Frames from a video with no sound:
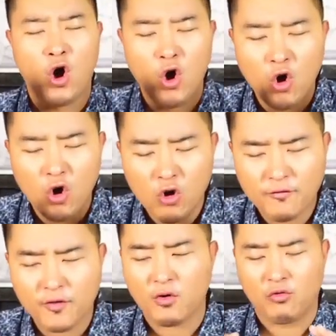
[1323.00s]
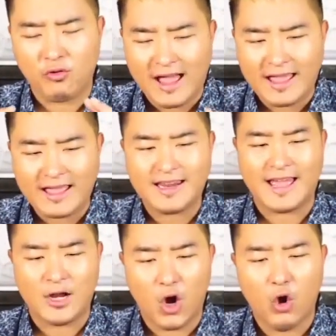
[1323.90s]

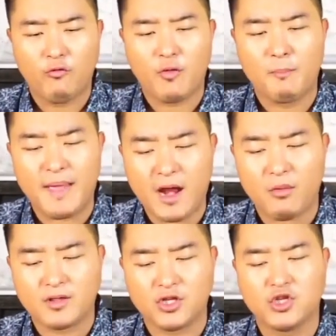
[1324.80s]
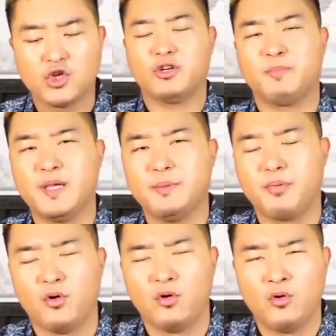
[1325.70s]
overriding and overbearing the Jewish
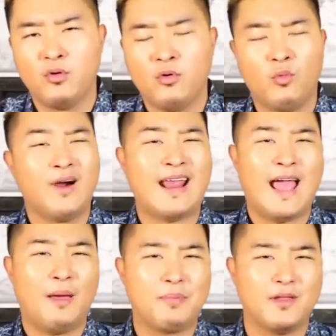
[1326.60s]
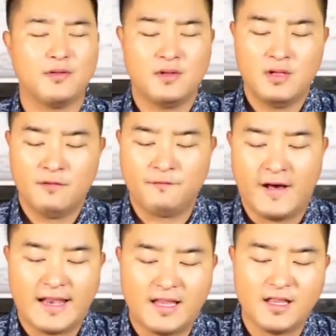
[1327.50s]
people, what happened?
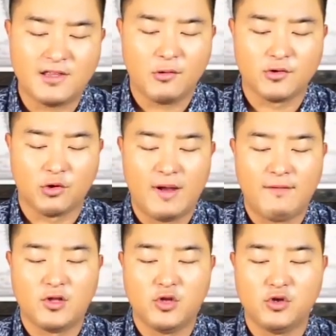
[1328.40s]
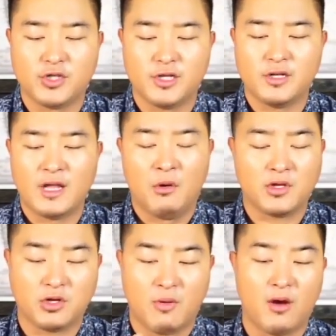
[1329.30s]
Finally, there was a revolution.
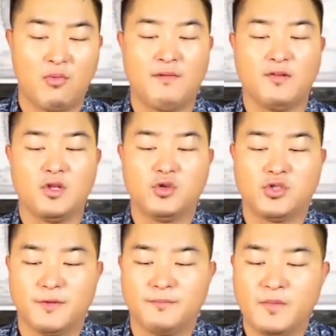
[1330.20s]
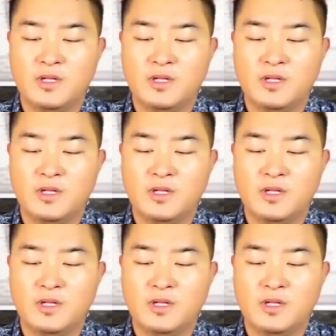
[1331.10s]
I want you to write revolution.